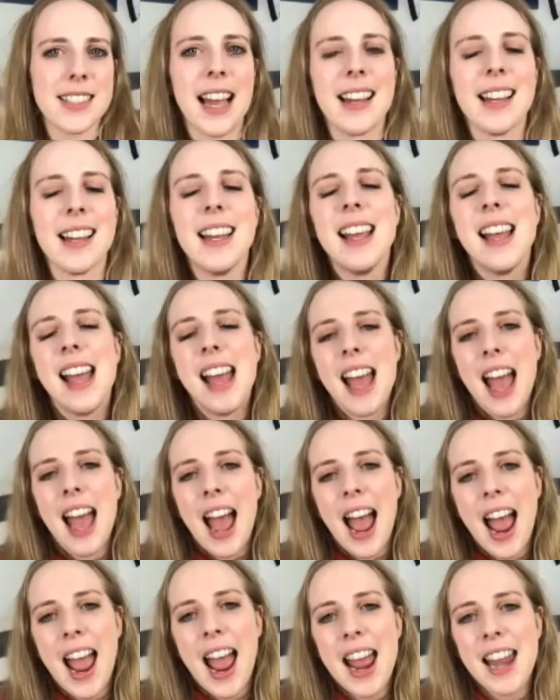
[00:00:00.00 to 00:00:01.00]
that?
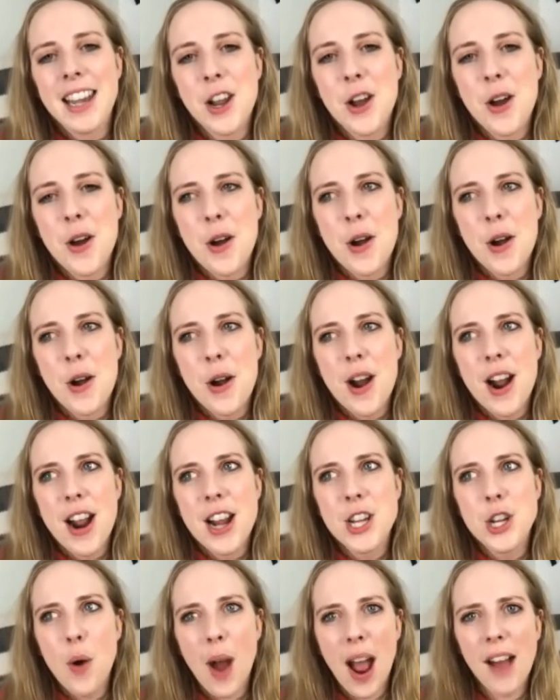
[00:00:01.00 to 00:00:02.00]
And
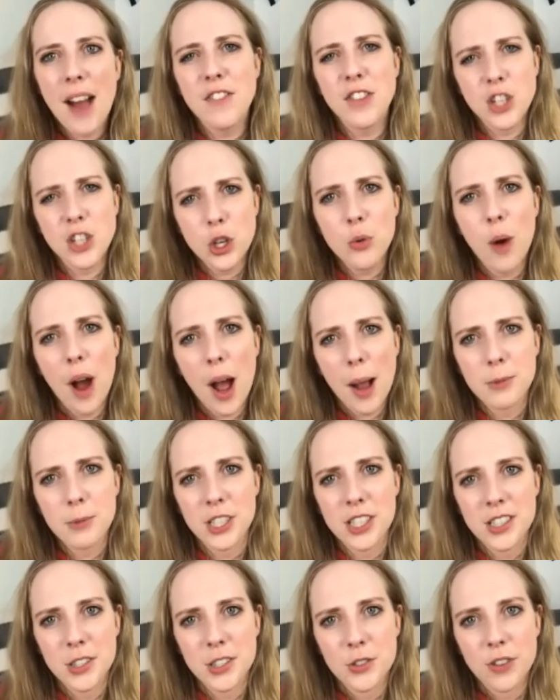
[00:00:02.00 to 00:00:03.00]
you have two
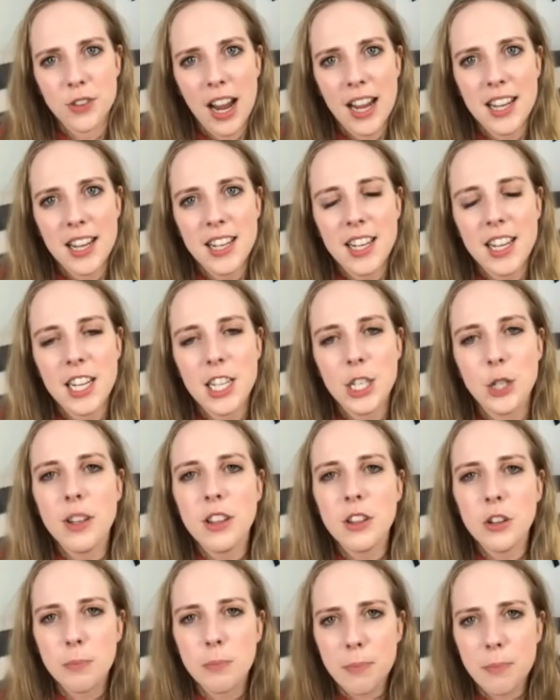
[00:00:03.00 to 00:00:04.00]
options, right? You
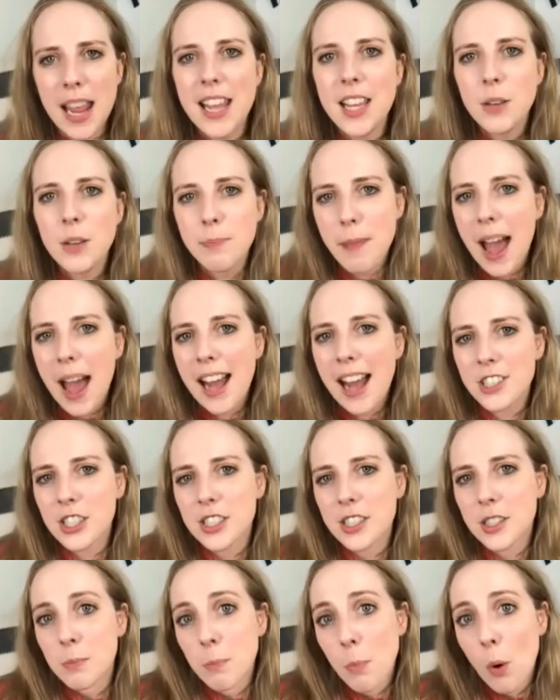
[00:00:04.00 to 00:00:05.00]
either make
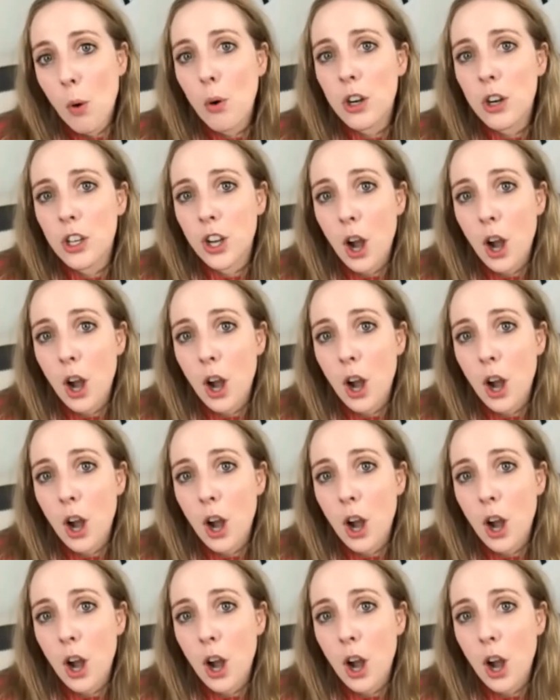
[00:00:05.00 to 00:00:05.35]
matches more